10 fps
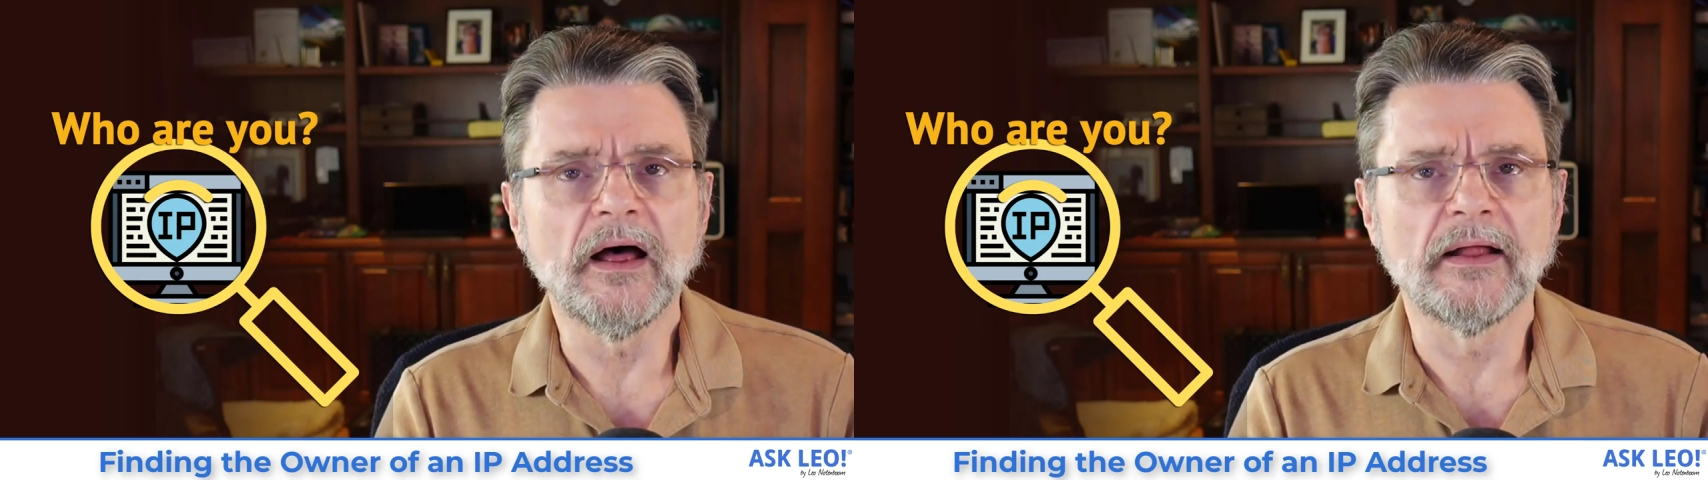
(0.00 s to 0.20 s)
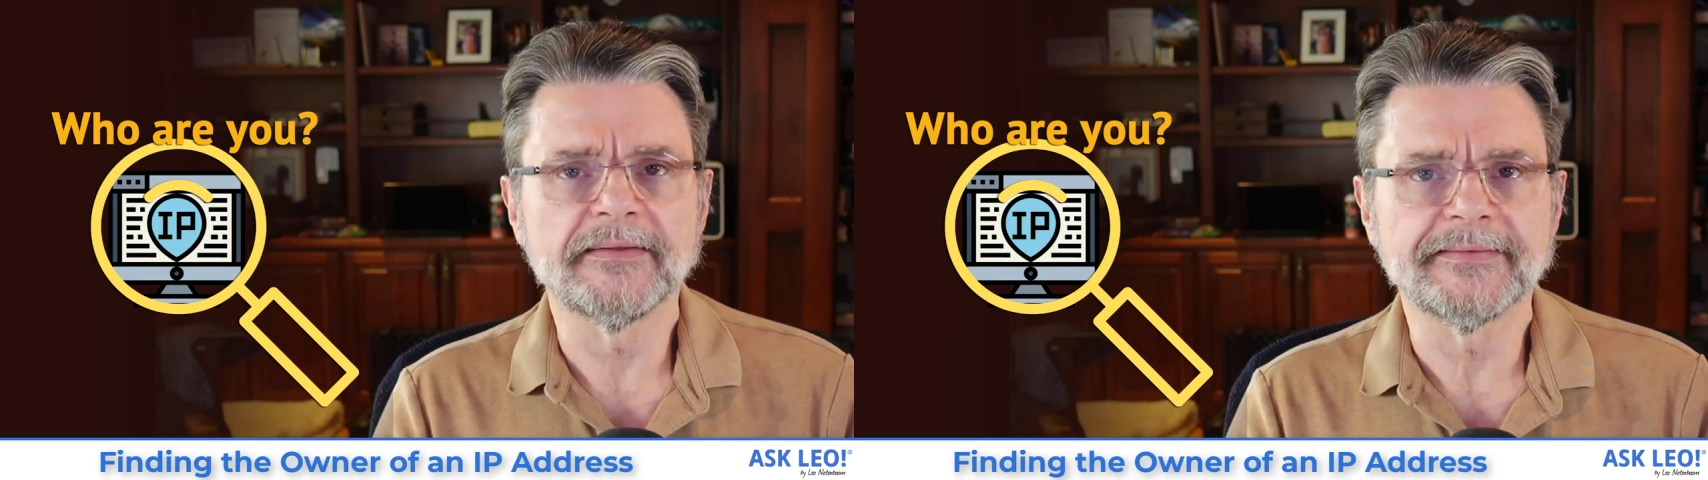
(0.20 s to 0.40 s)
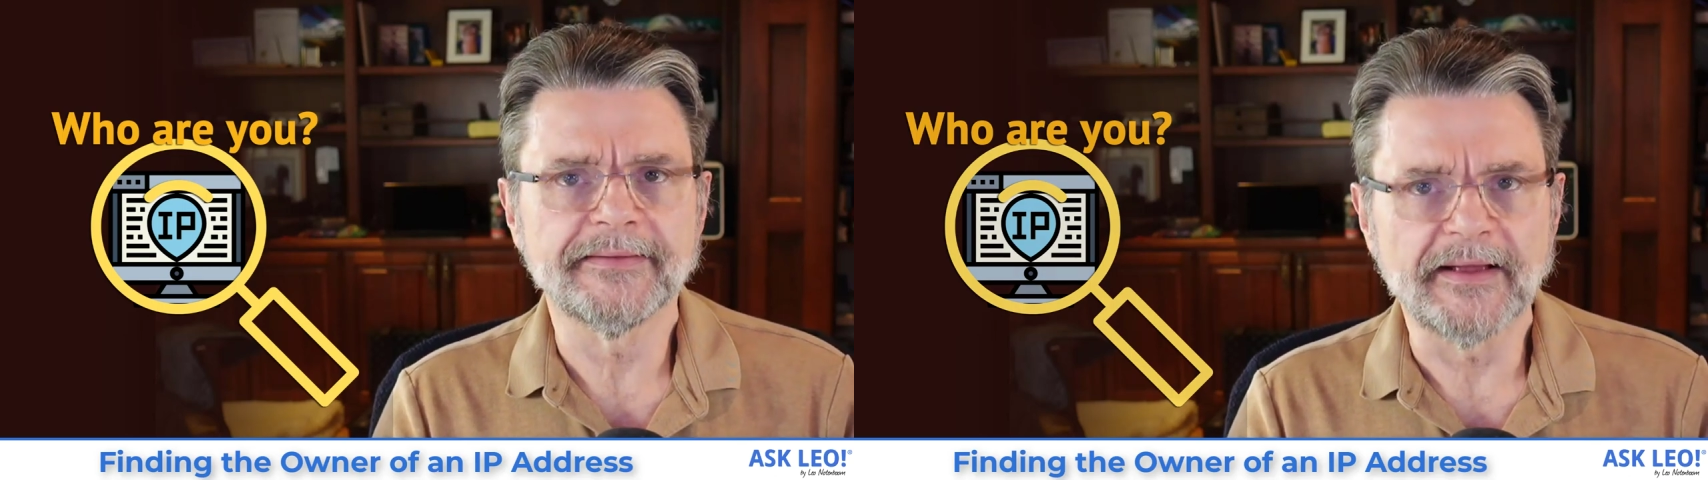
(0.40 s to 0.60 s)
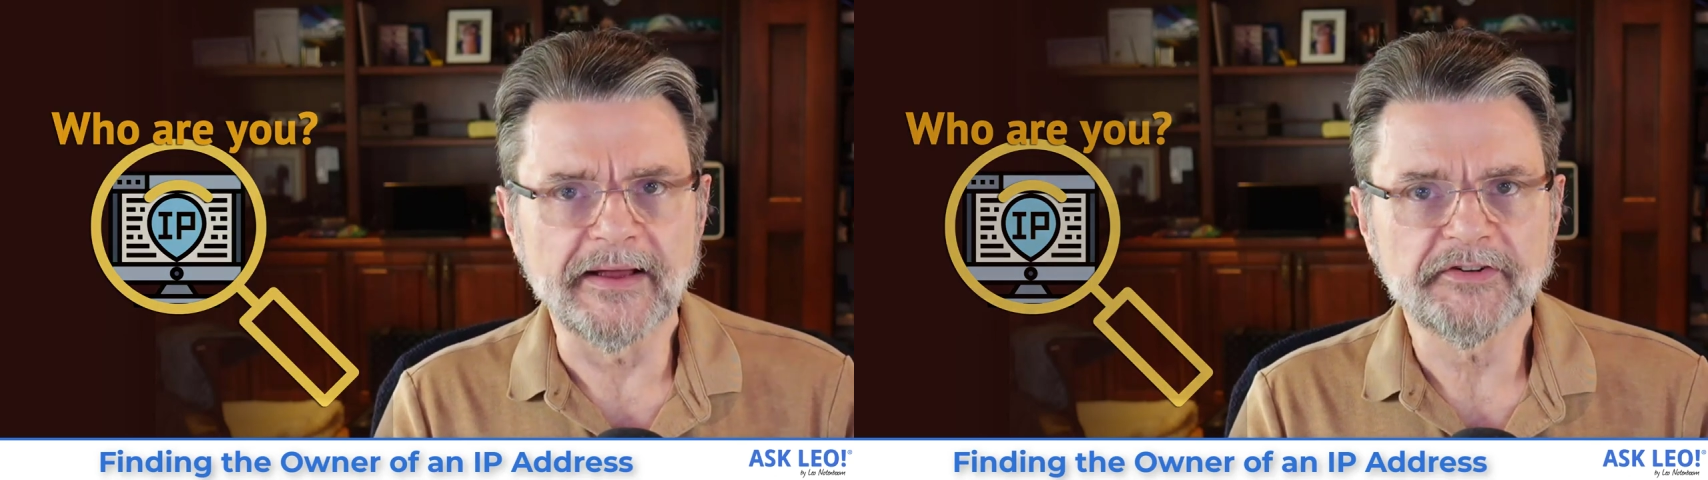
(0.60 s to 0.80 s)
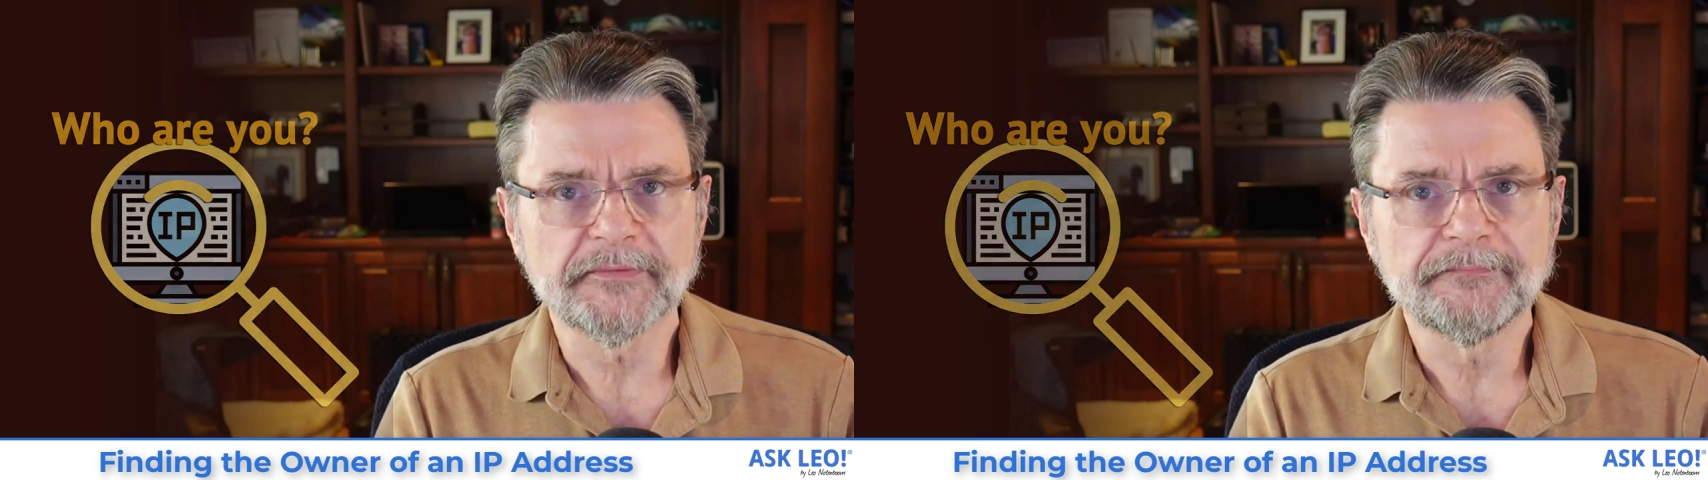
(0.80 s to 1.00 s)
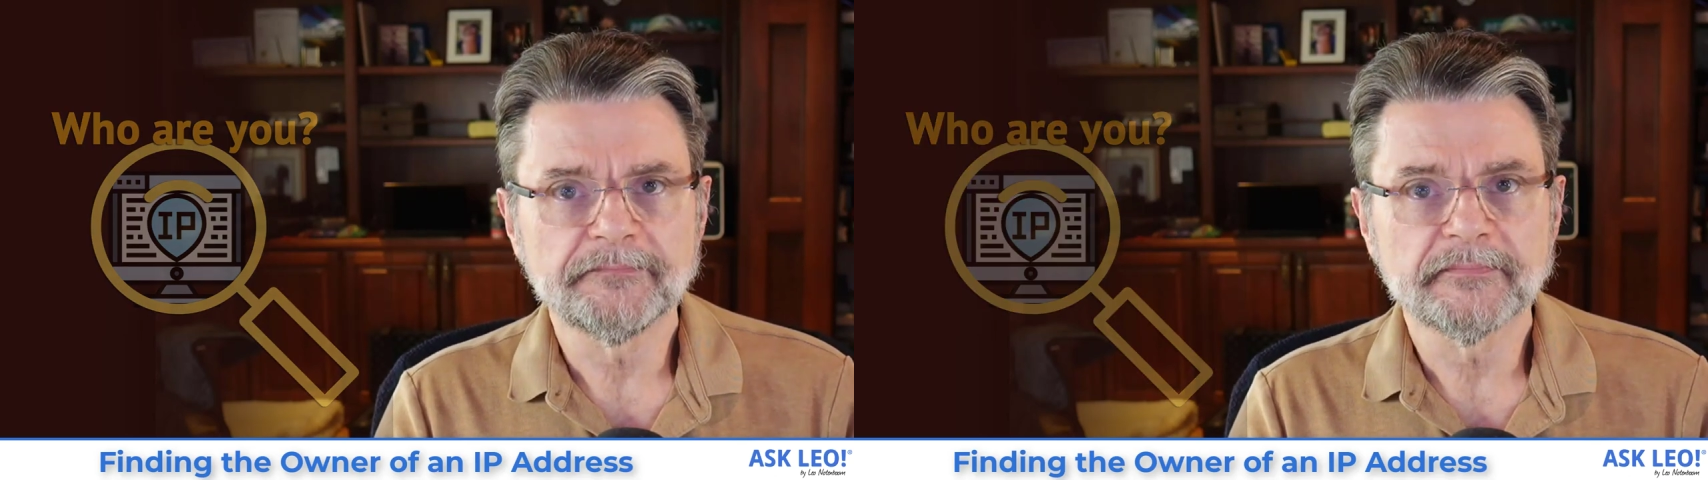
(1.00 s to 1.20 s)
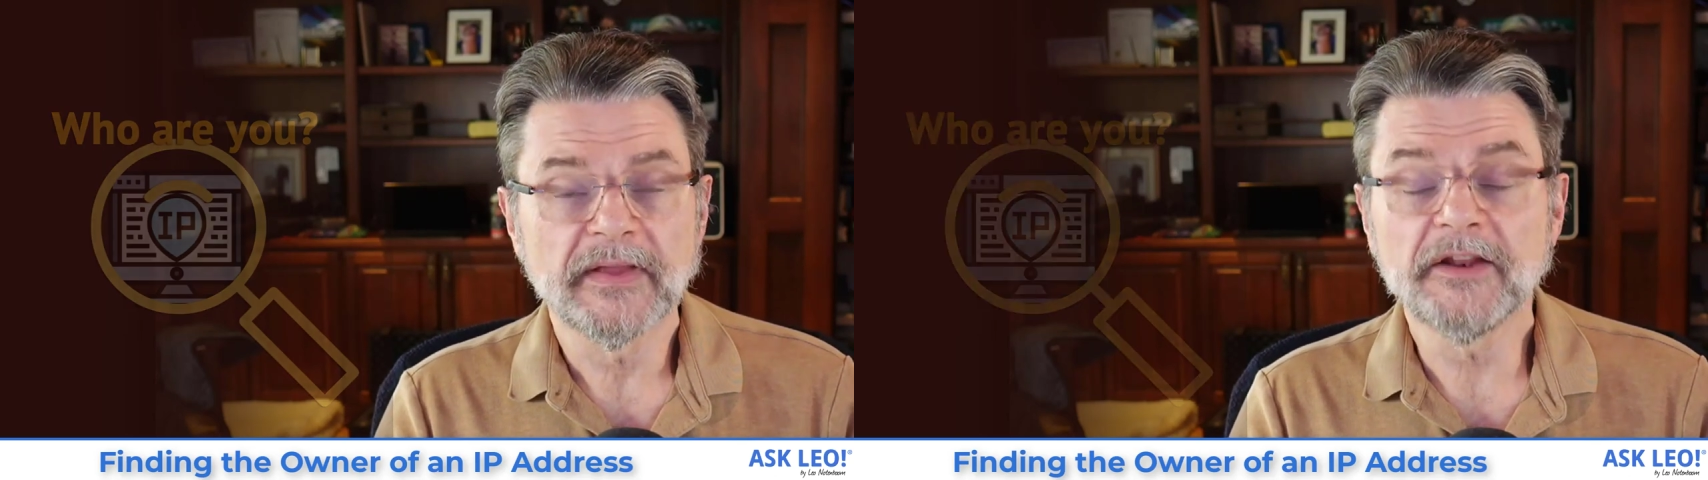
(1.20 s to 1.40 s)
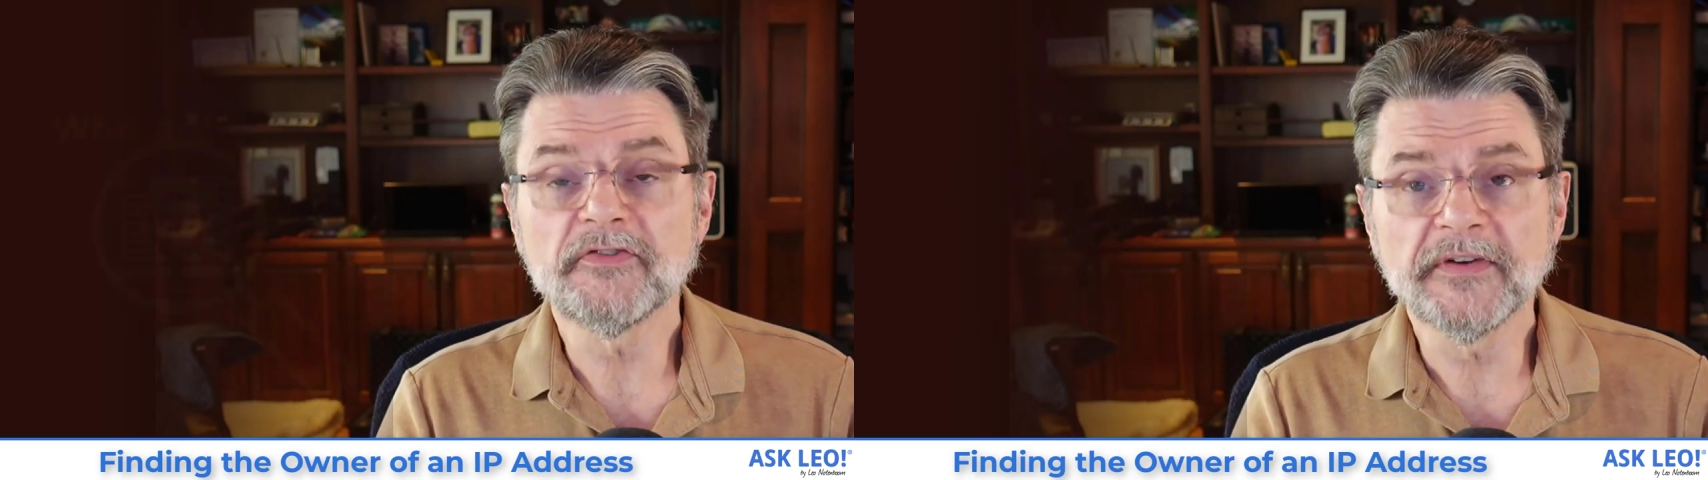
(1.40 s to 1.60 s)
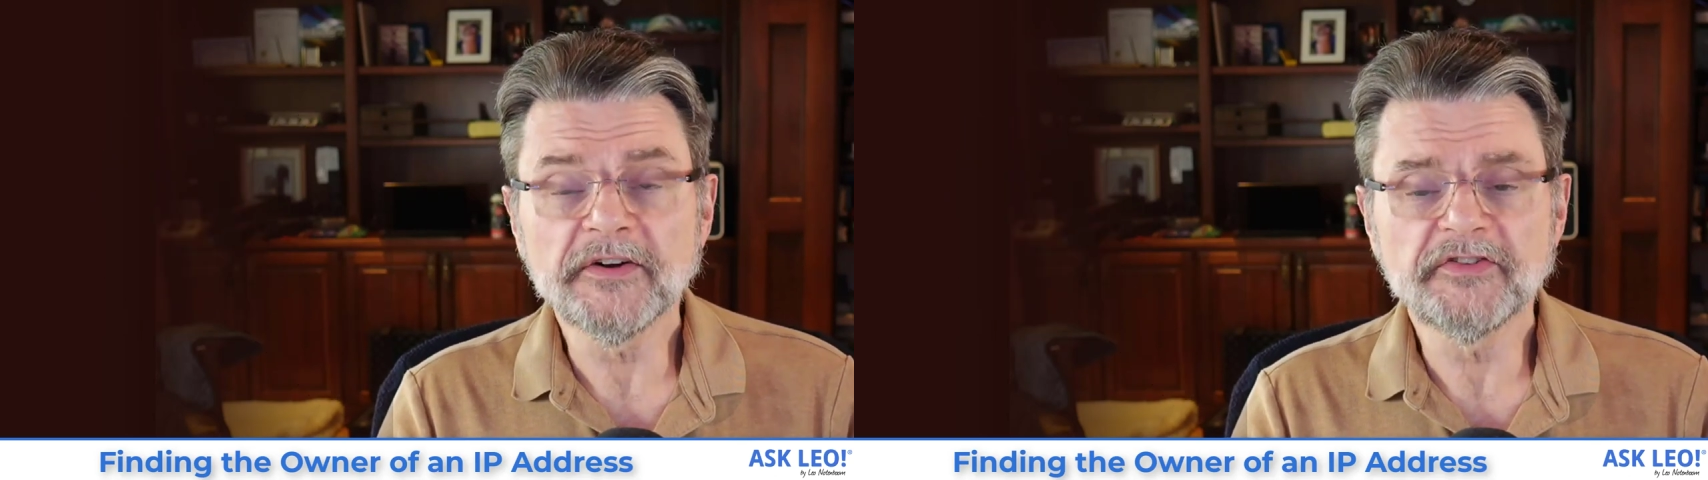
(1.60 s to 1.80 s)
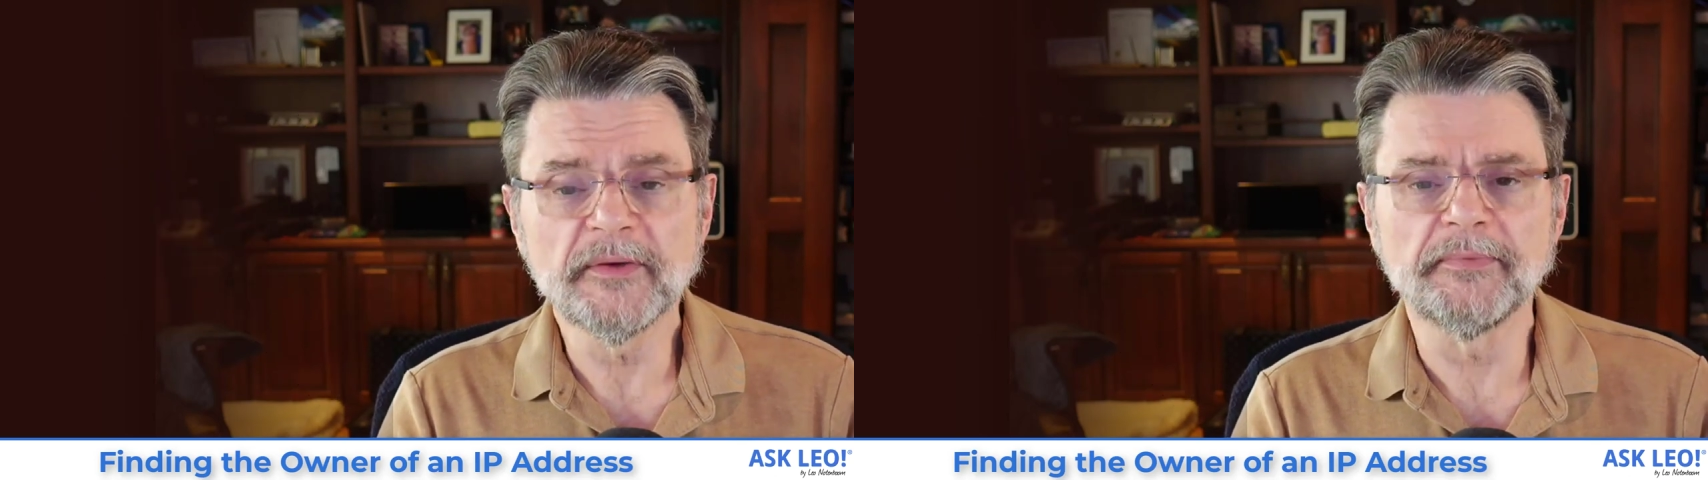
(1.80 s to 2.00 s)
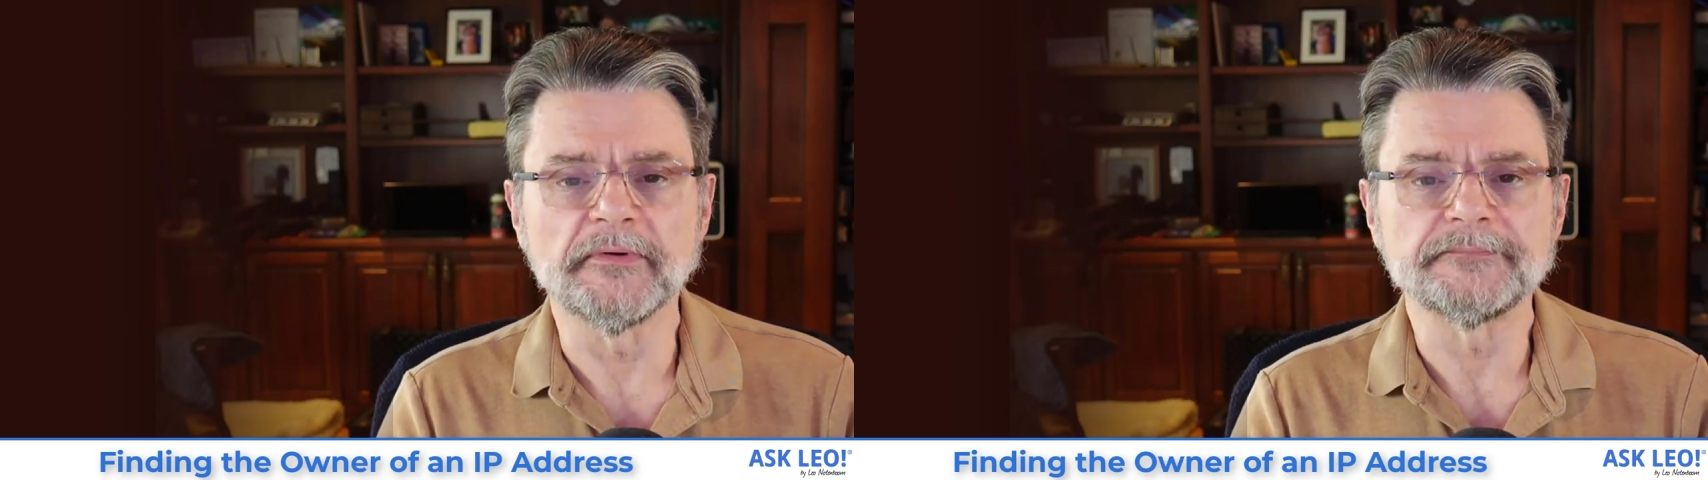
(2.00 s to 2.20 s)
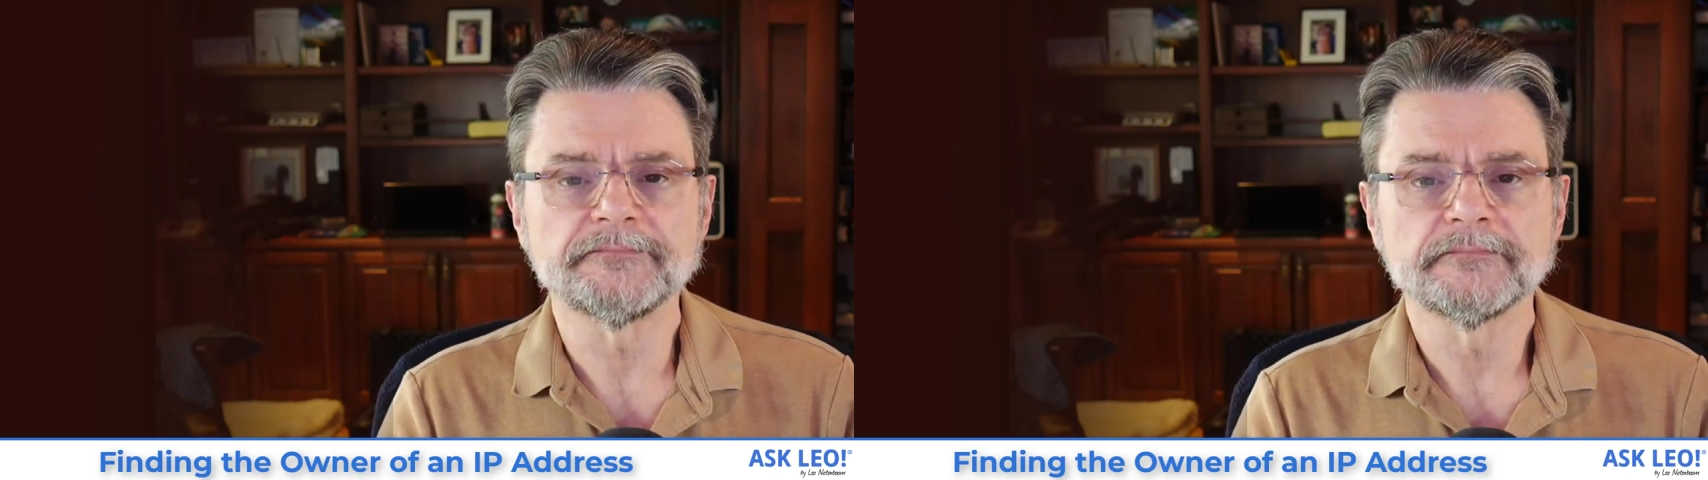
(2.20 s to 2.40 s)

a lot. And it's very simple.